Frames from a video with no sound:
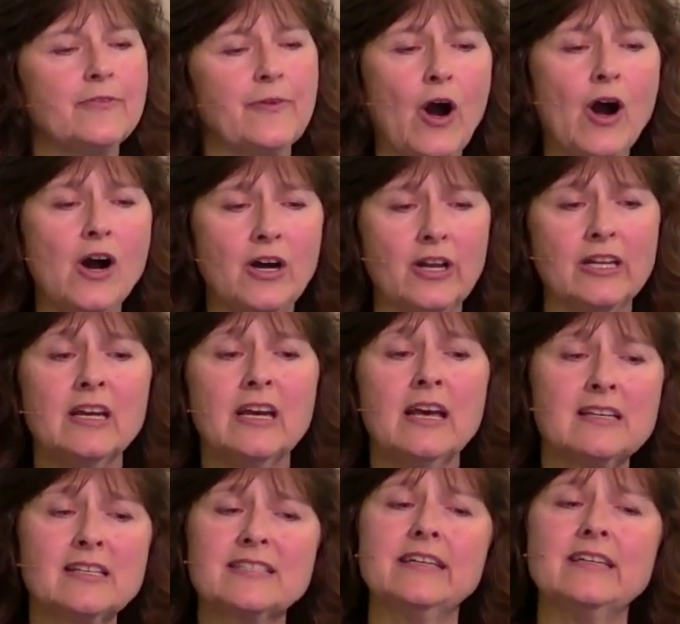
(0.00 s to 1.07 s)
on,
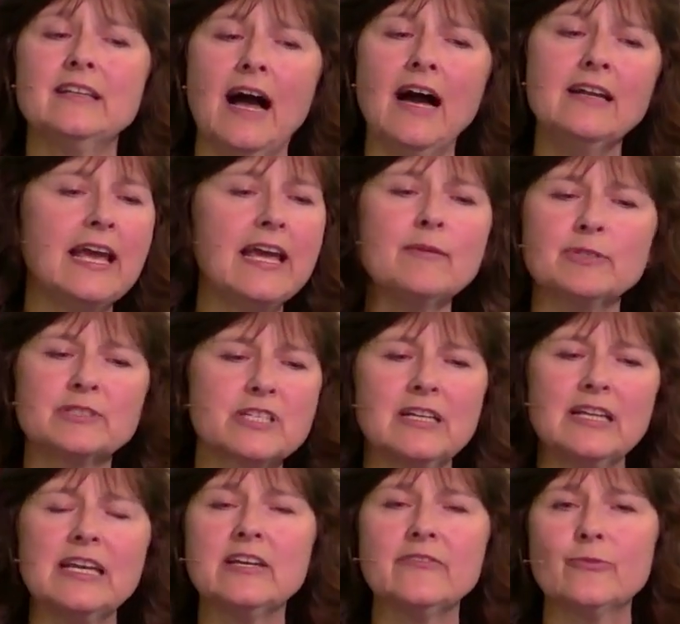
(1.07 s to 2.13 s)
still unable to
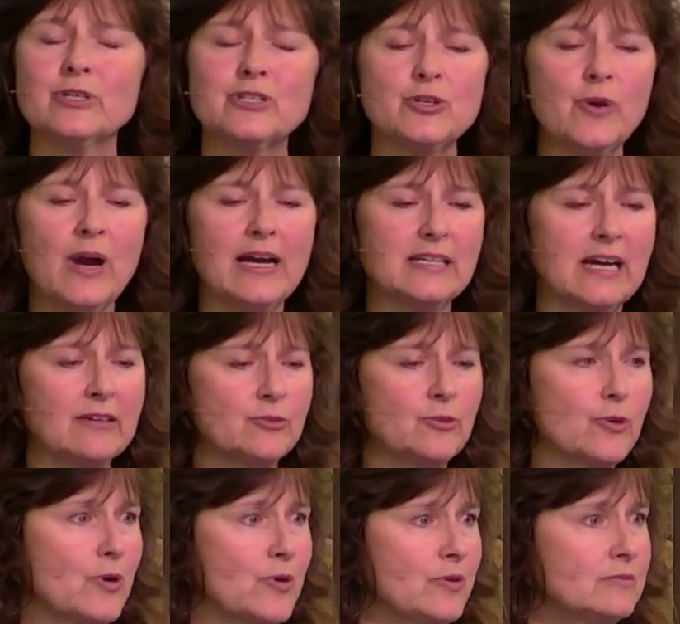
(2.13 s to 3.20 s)
leave what you had
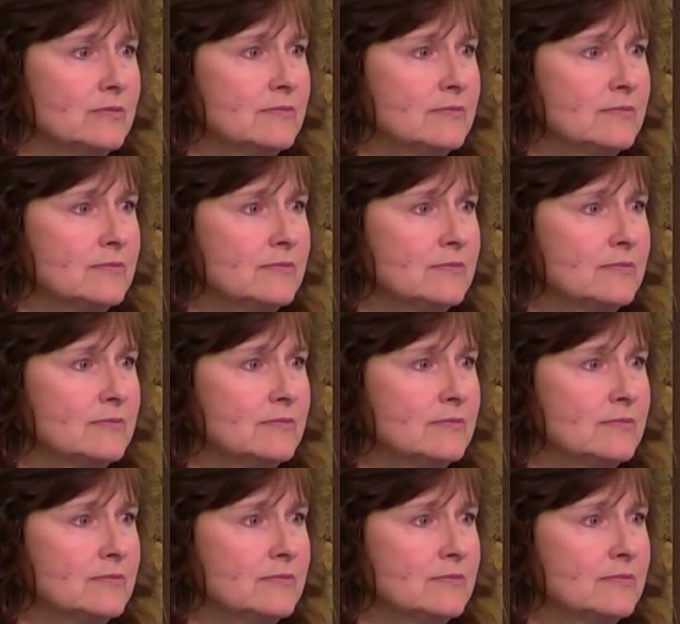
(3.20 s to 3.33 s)
outgrown.